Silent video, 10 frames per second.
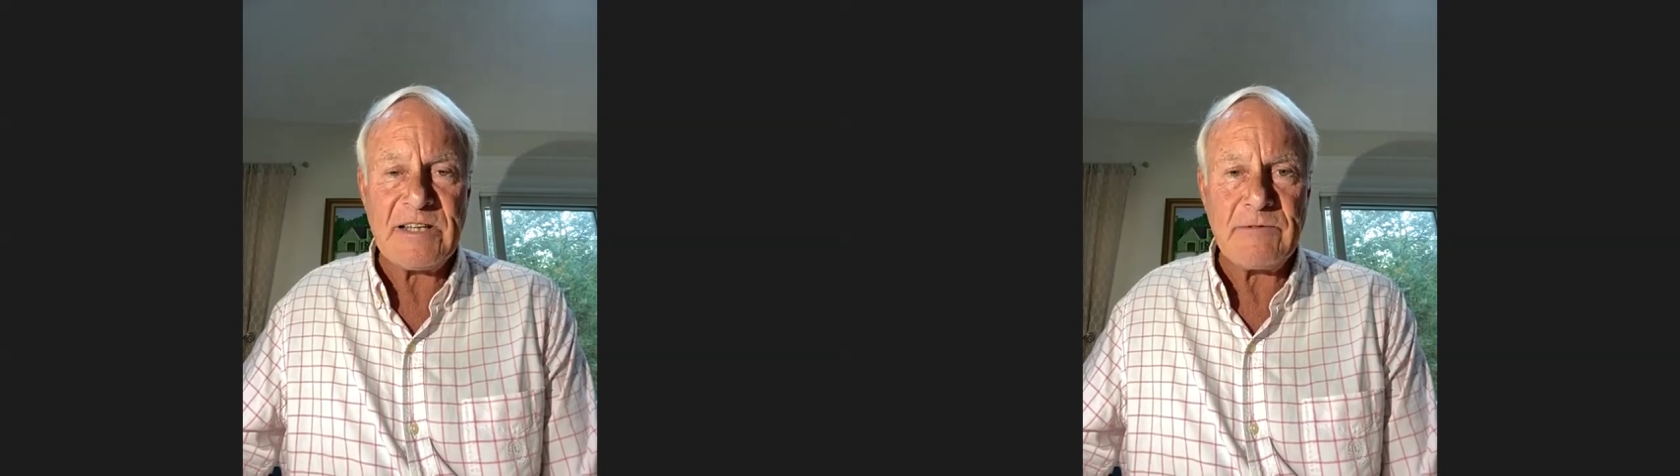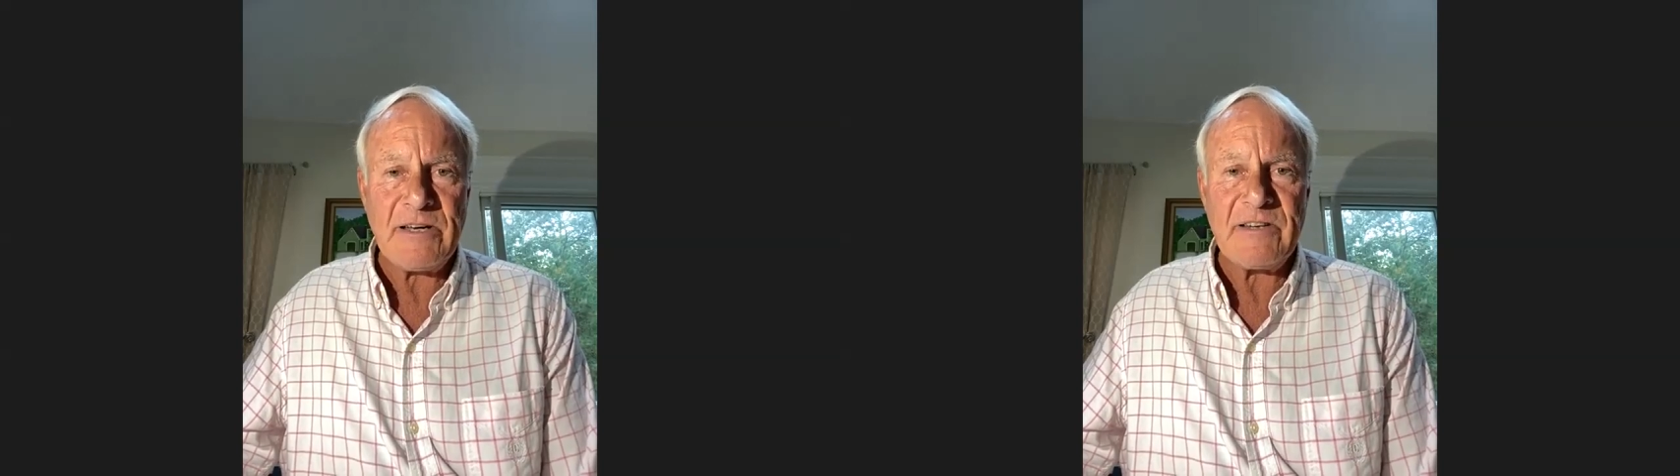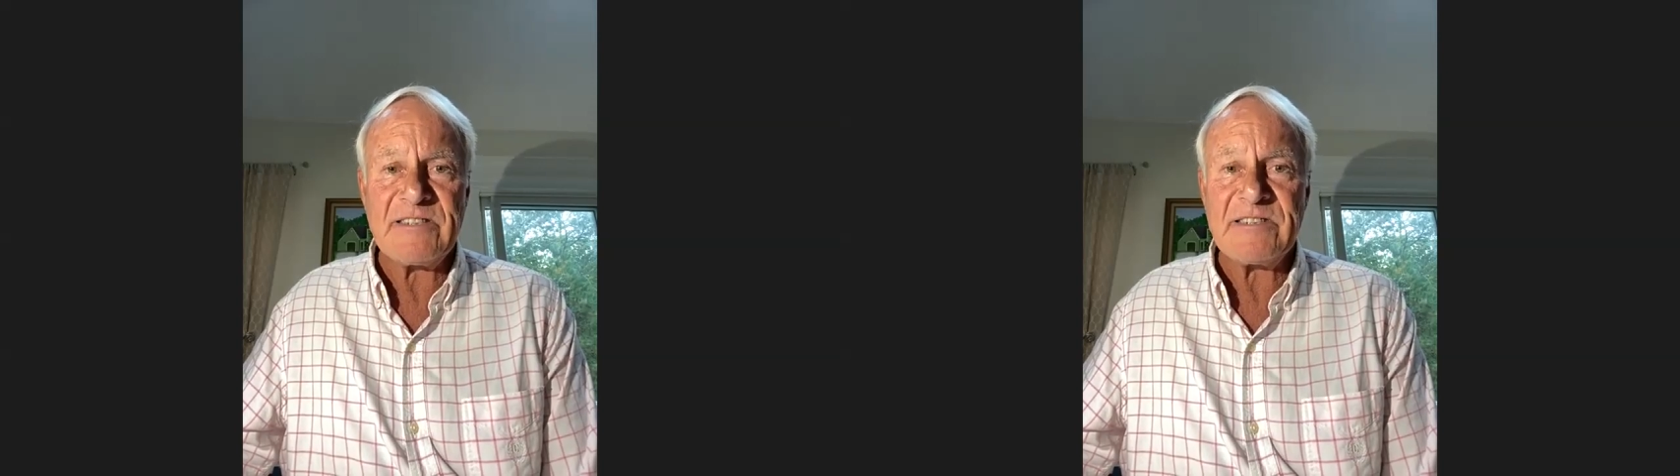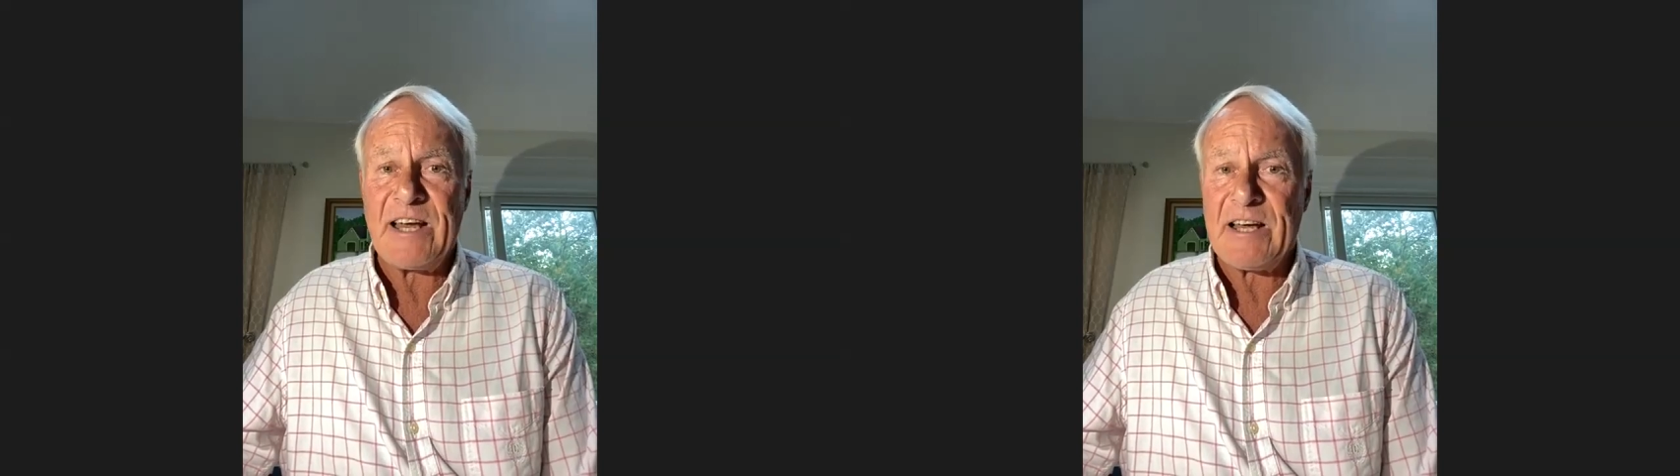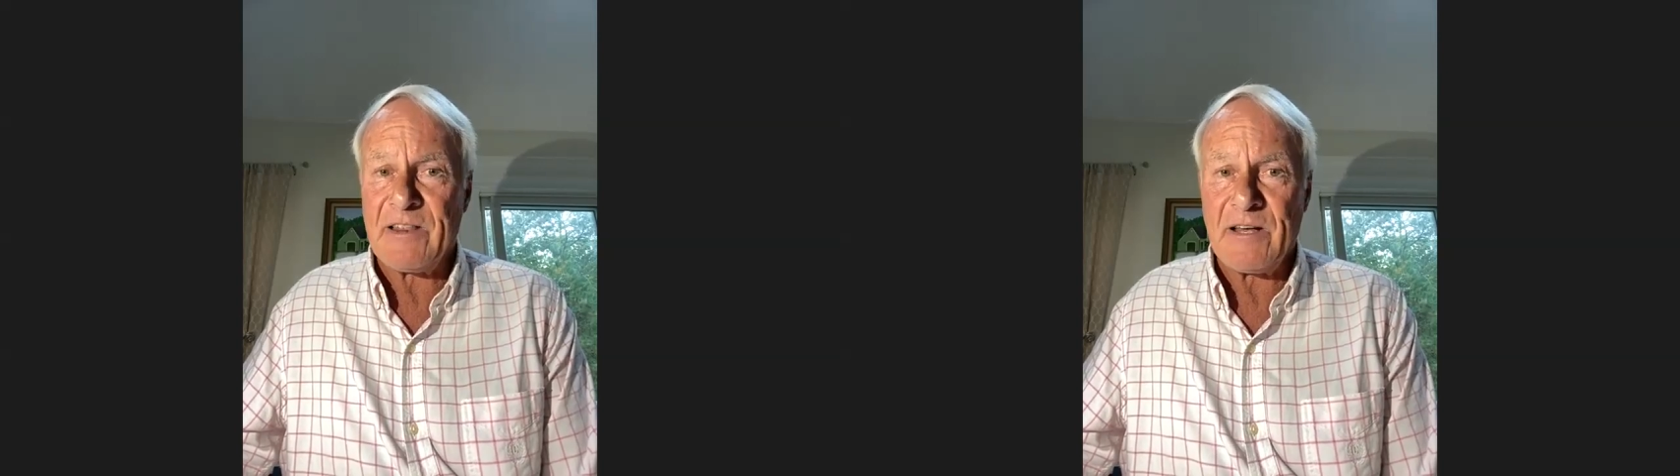and really the
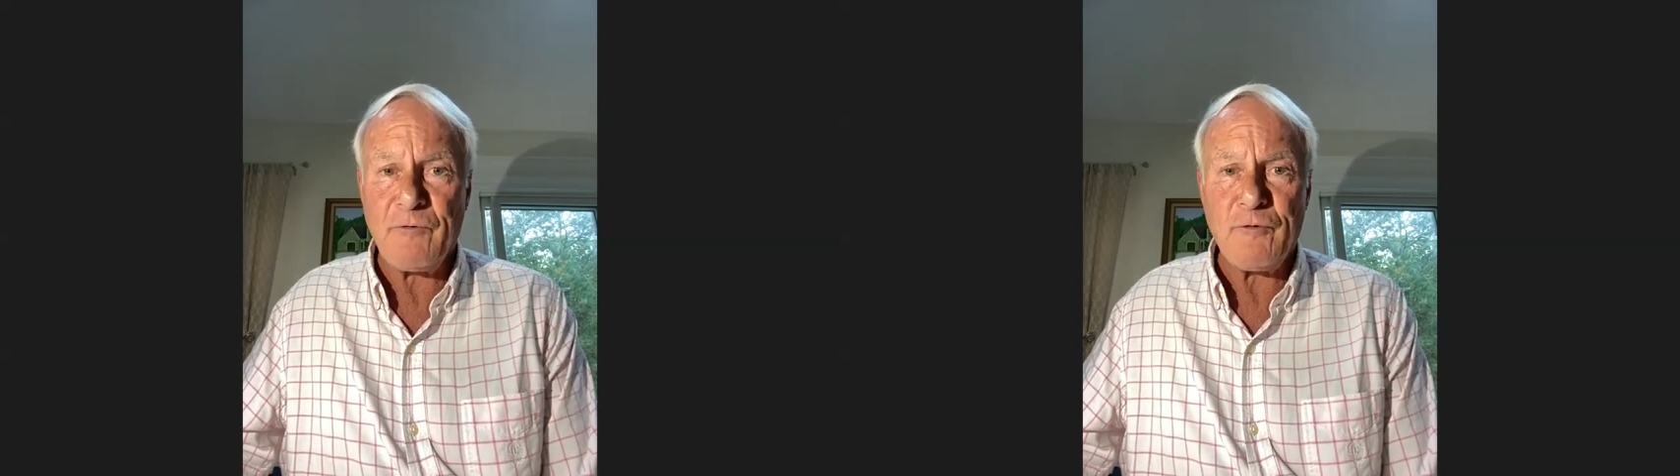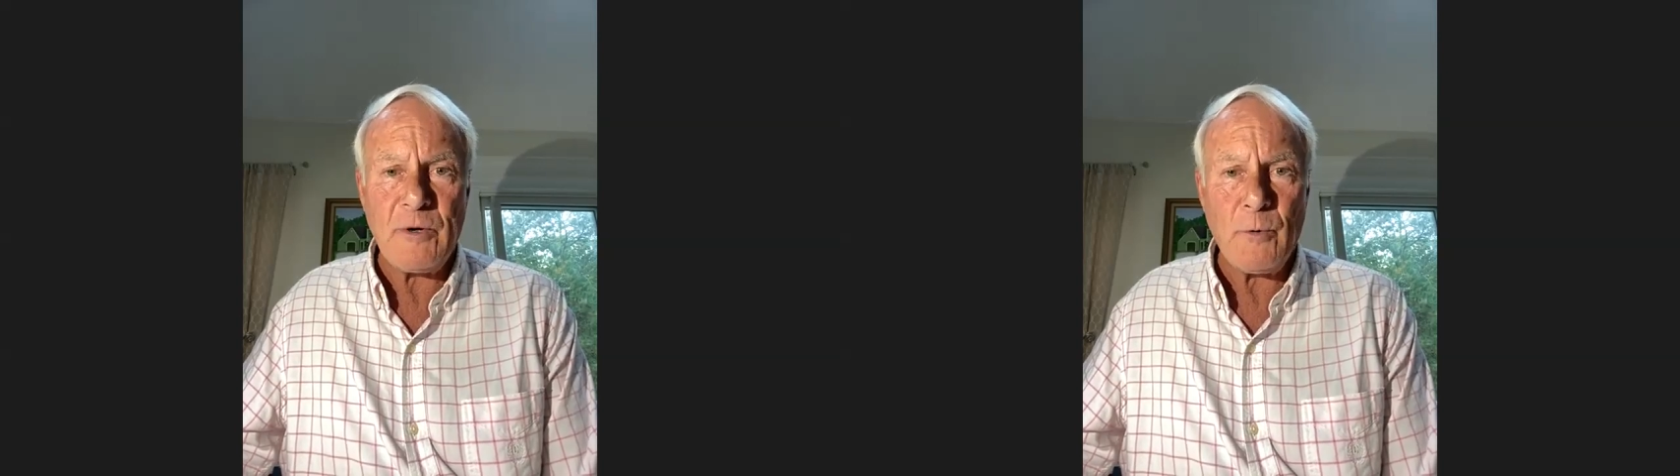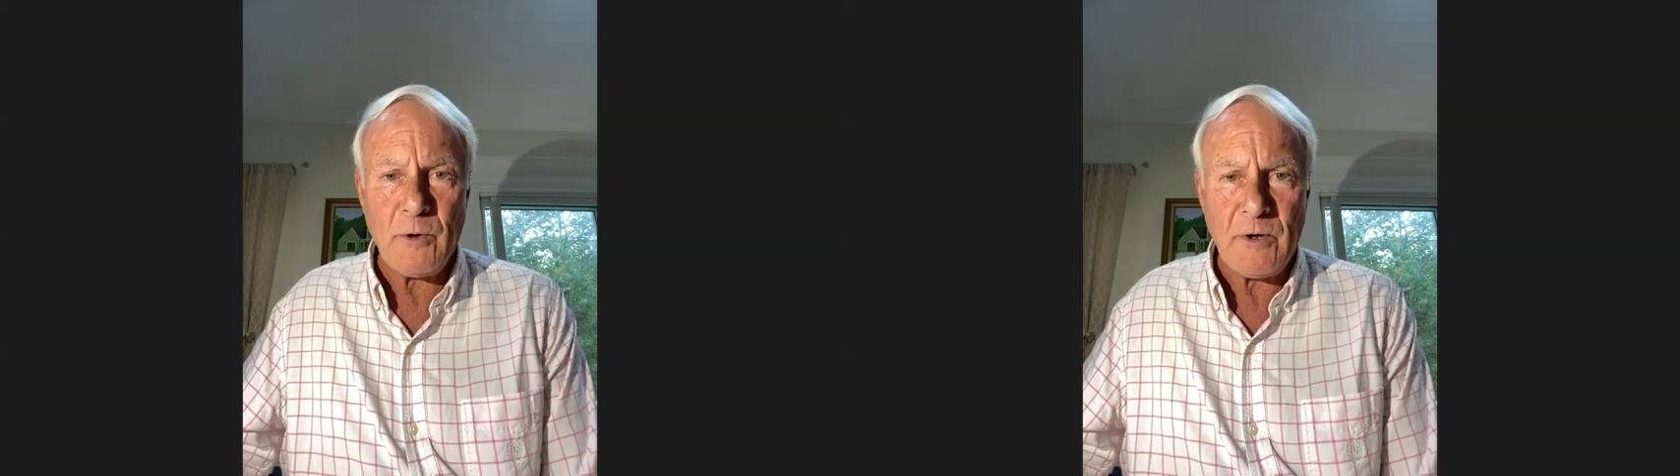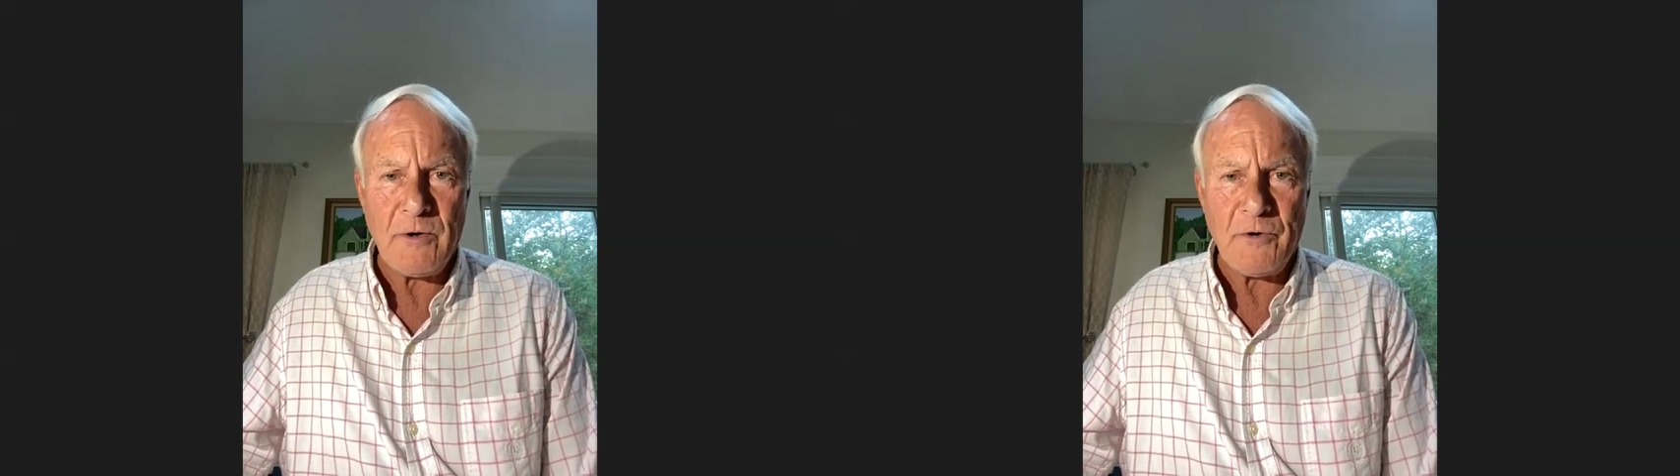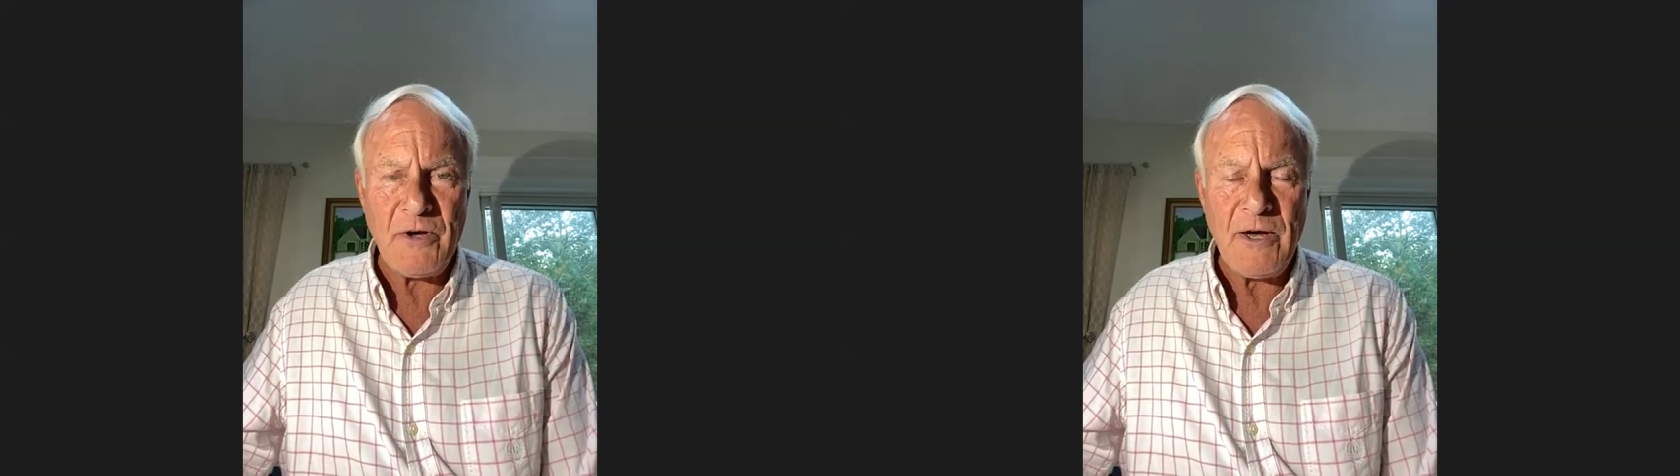sake of the free world,